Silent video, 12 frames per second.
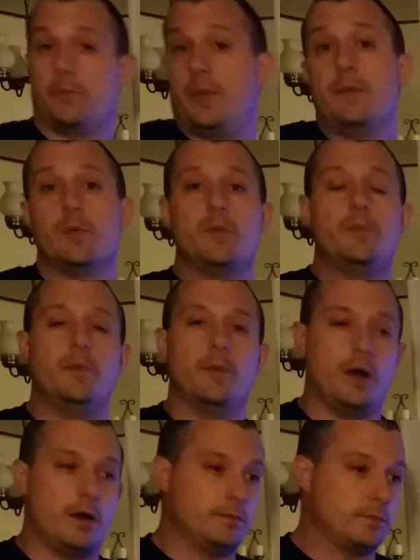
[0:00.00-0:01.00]
people
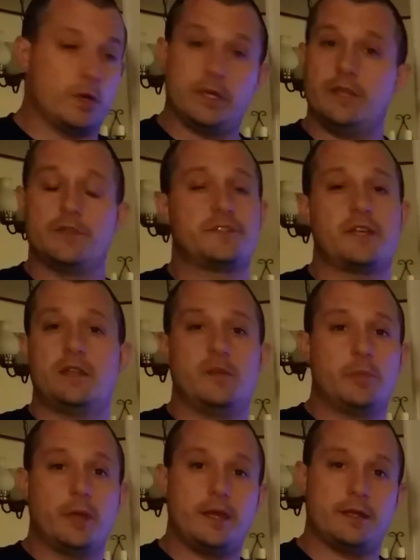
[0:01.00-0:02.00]
on either side of
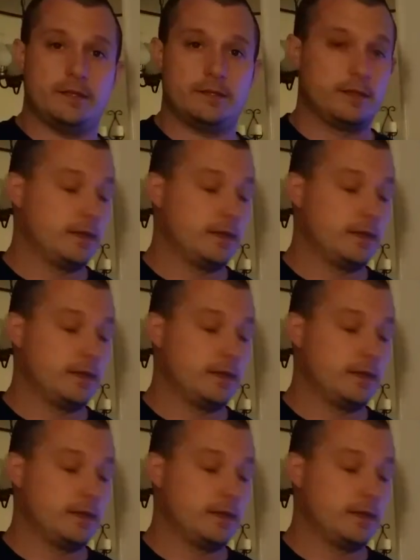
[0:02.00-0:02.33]
the planet.